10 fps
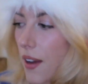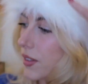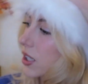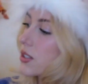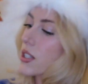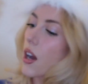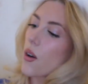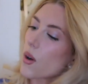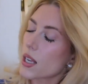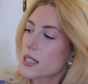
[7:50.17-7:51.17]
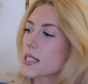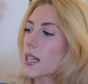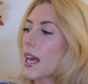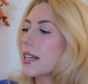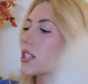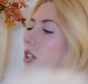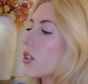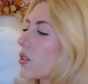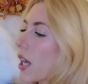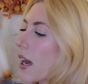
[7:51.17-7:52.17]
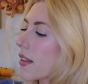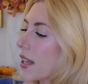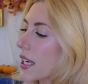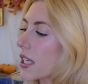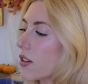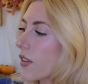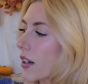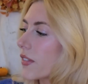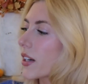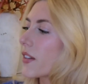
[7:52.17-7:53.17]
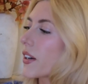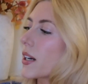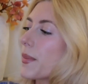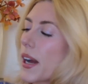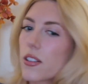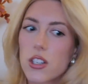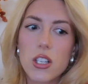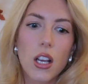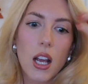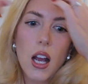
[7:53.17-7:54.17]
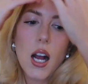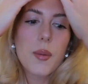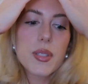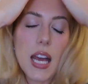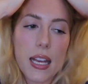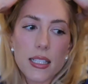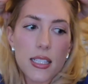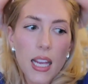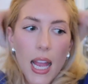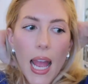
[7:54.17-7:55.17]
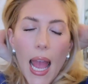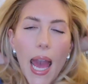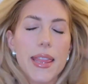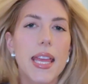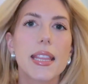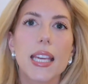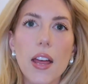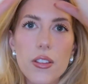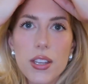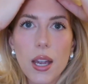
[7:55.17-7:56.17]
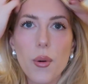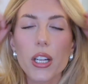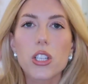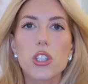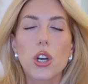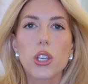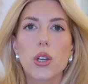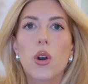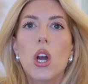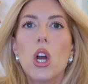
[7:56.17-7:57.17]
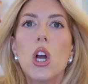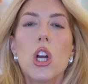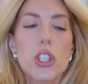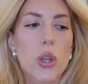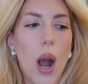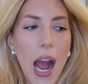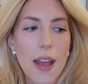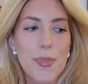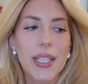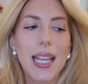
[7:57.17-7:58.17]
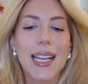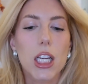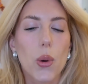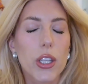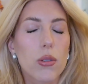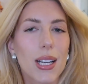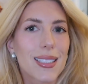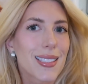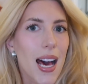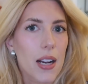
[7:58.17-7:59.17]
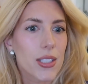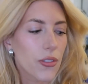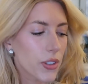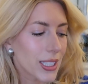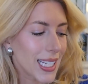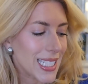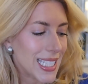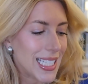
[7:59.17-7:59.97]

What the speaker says: ever? So slay to Huda. Thank you very, very, very much. Obsessed. And then the other thing I wanted to show you, so I've been like going through a lot of different like